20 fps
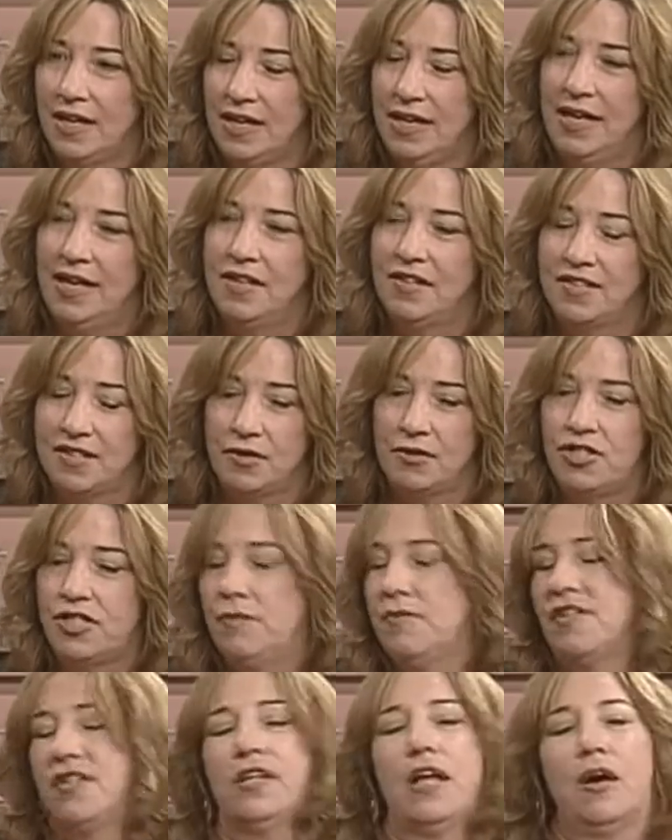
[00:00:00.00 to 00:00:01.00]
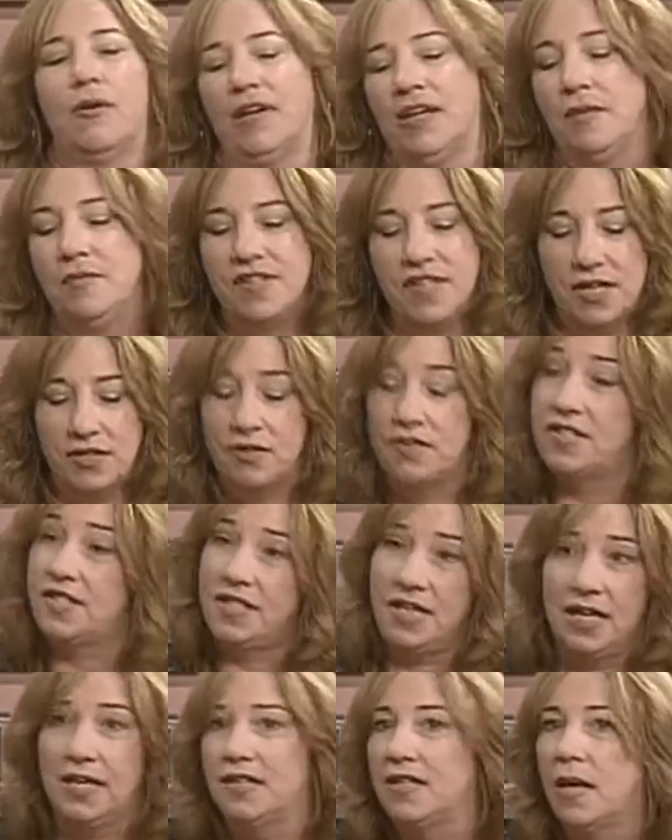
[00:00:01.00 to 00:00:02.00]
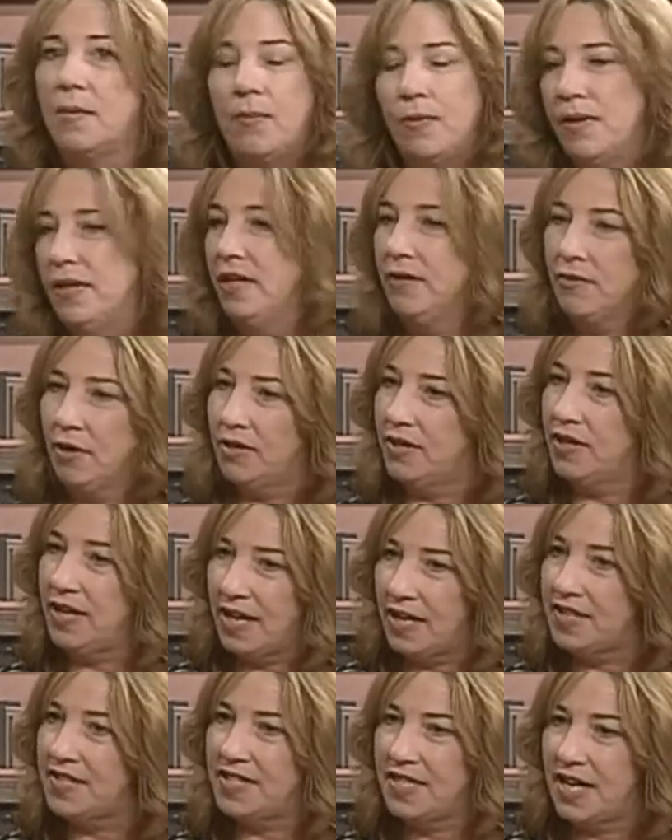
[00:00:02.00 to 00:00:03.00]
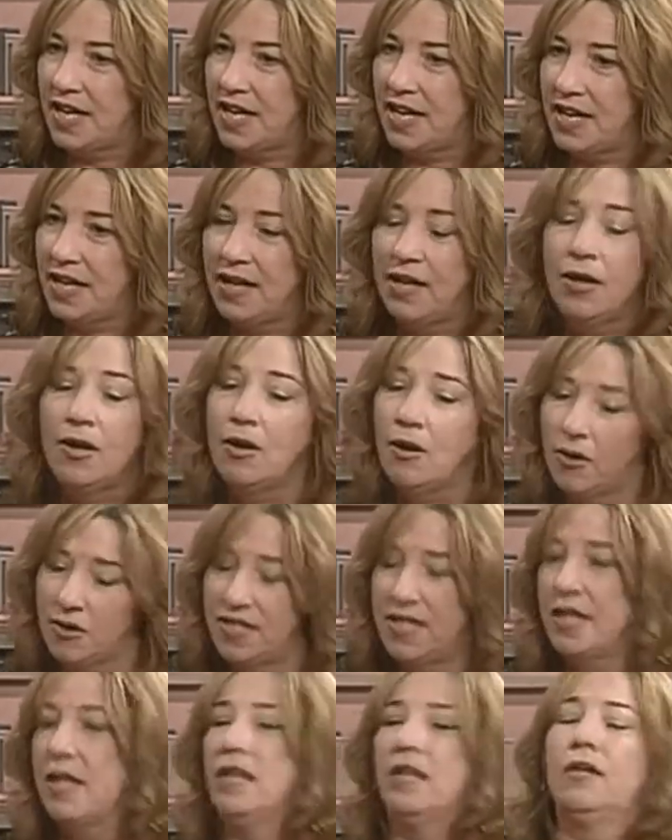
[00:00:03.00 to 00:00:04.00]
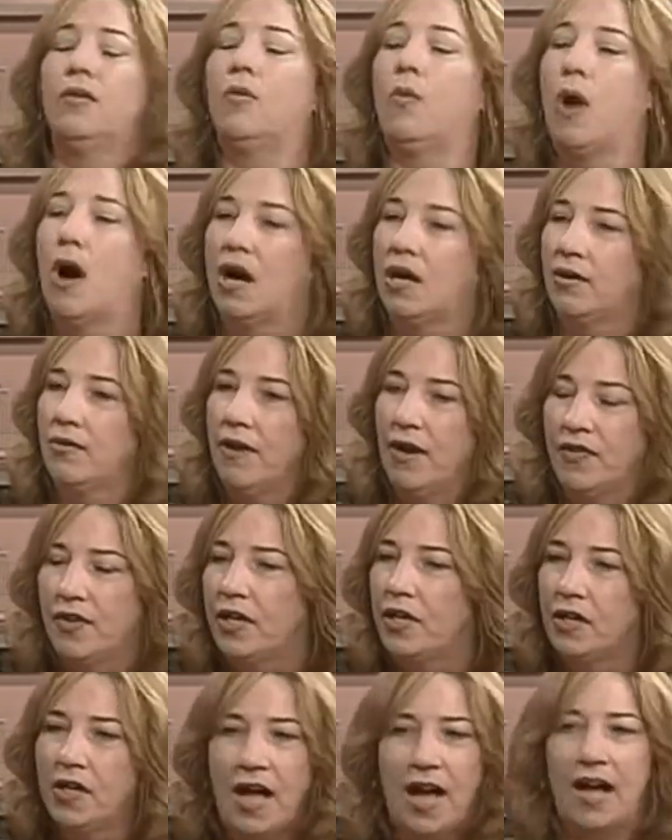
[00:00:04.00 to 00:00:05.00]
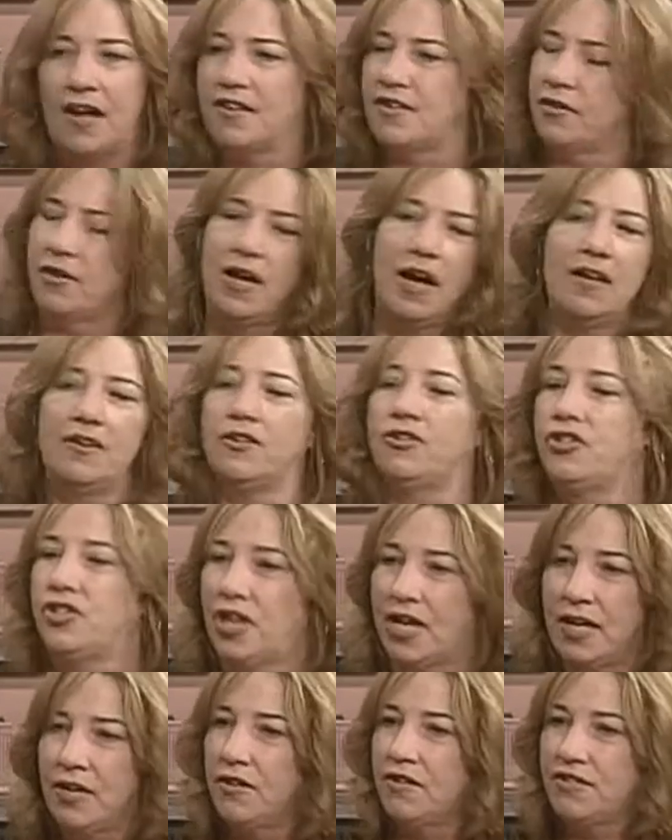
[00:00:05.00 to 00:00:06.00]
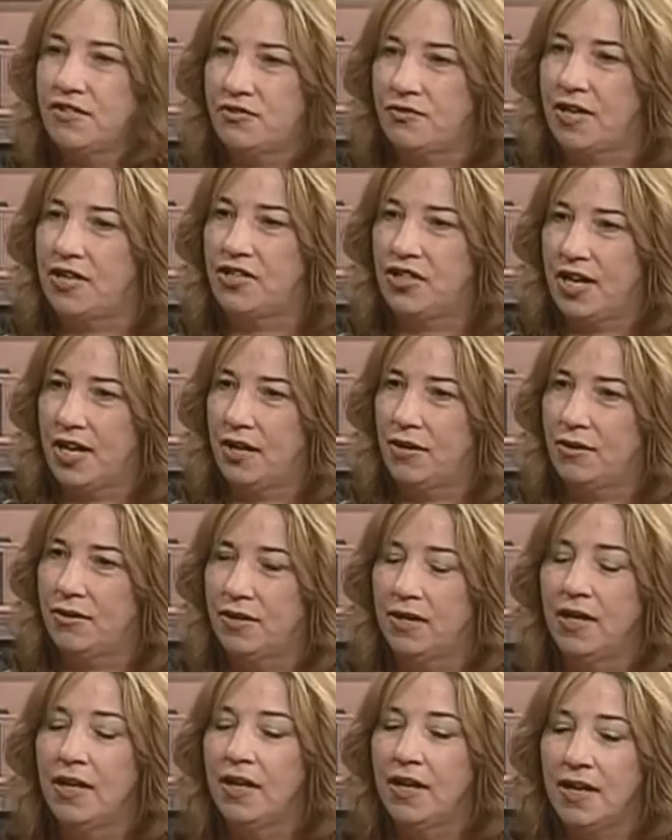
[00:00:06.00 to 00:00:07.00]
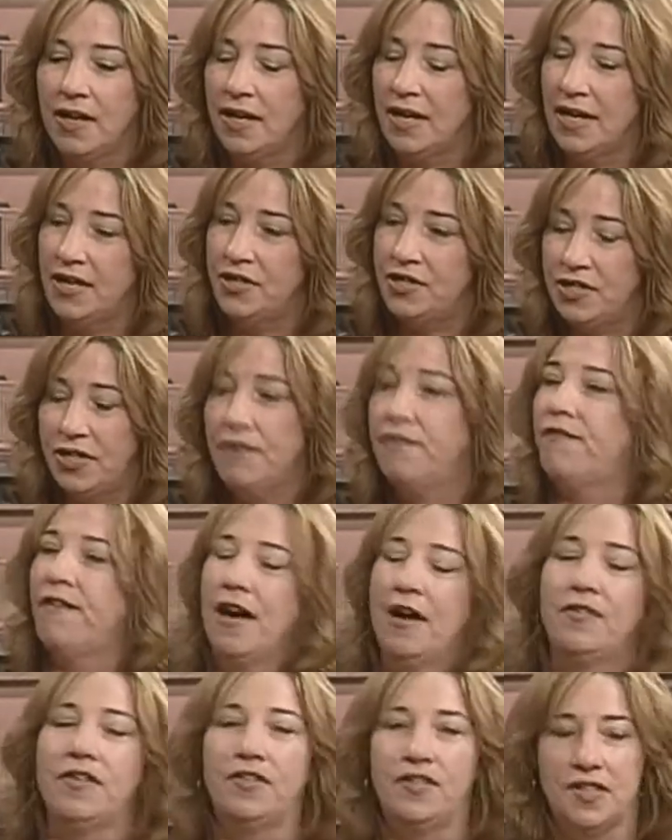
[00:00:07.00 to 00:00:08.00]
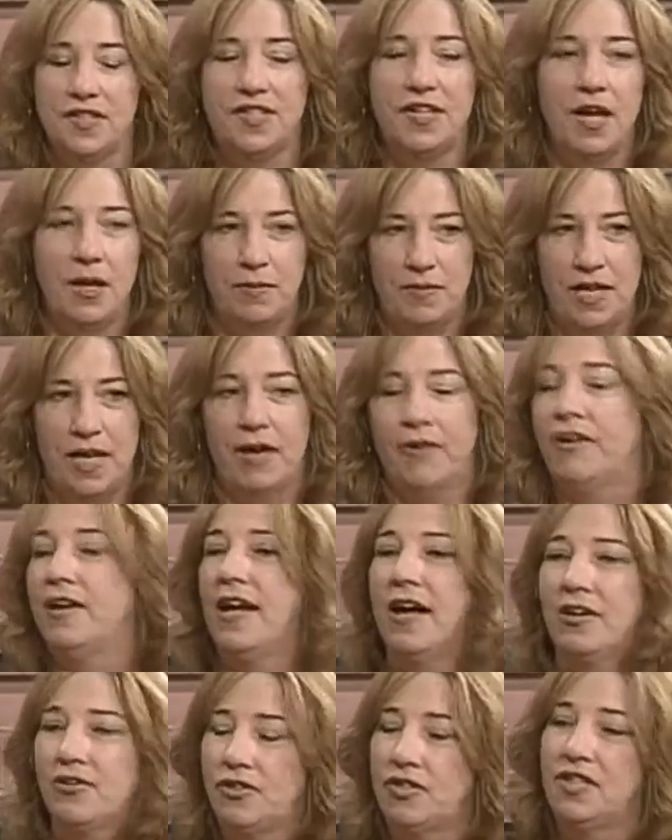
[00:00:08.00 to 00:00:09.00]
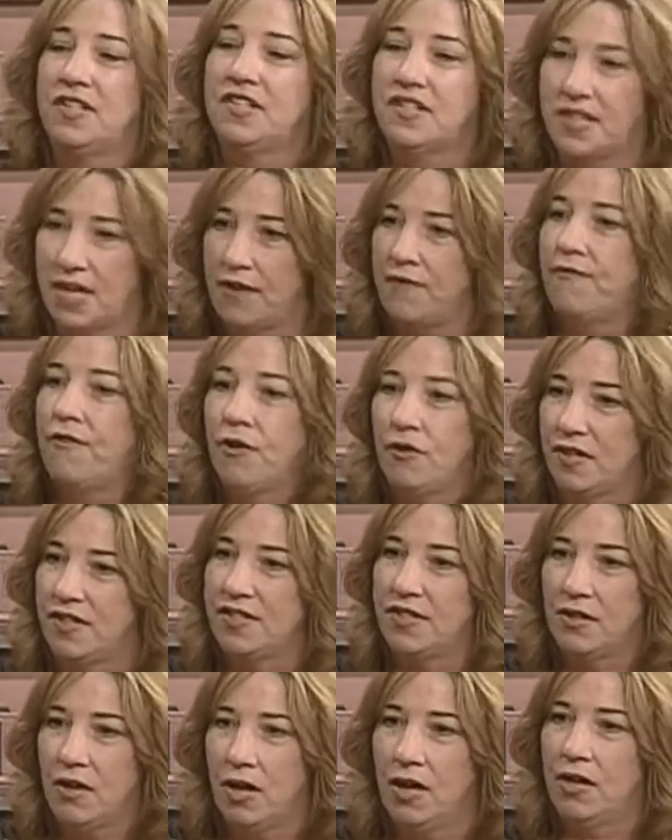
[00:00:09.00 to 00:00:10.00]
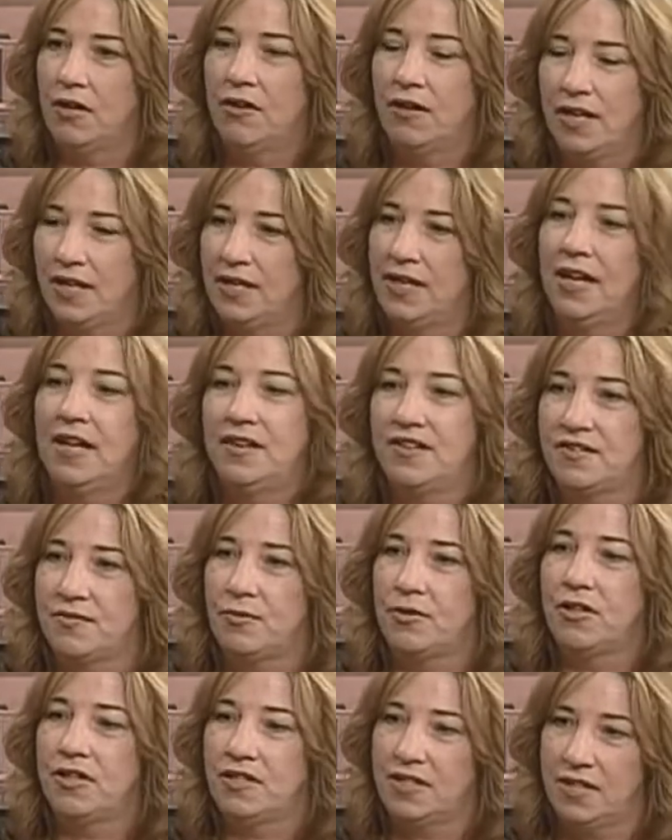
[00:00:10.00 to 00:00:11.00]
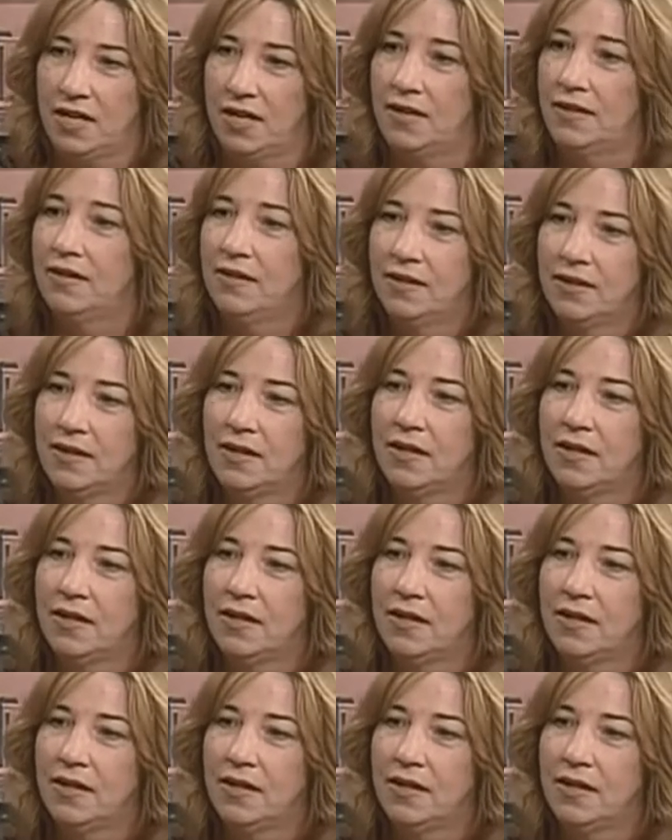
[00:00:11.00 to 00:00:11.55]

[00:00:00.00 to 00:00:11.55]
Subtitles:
And so she was allowing him, say, to stand up when he wrote an essay, or take a little walk around the class, or kind of shake or stretch out. And she found that this helped Aaron actually stay focused longer and get his work done.